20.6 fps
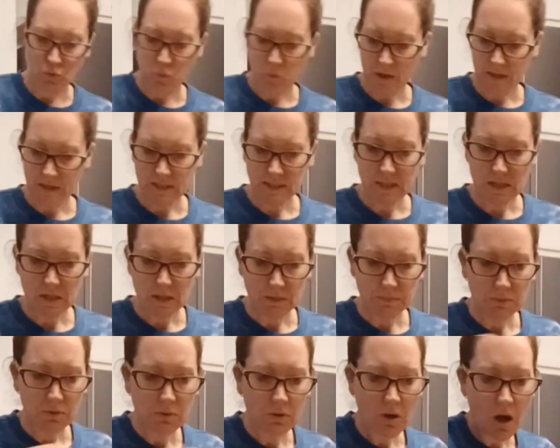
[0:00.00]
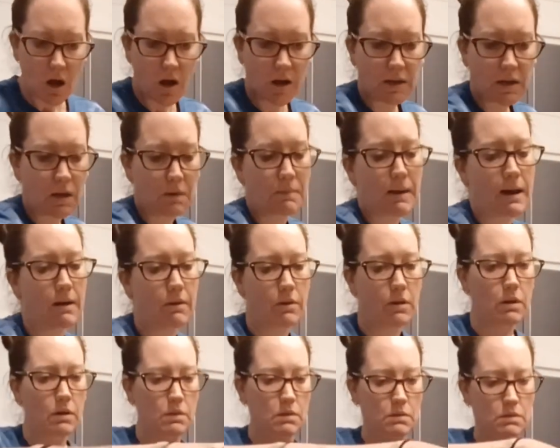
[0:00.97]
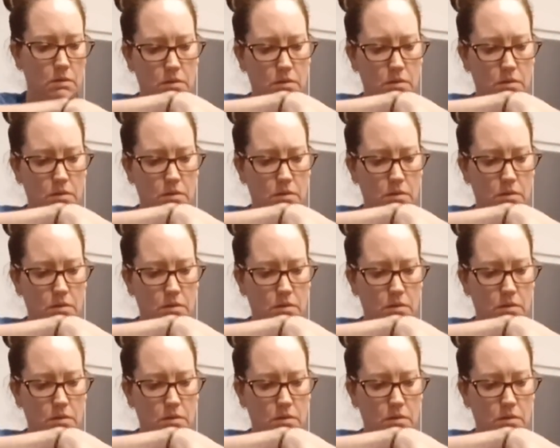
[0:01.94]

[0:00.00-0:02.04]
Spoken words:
1 teaspoon onion powder.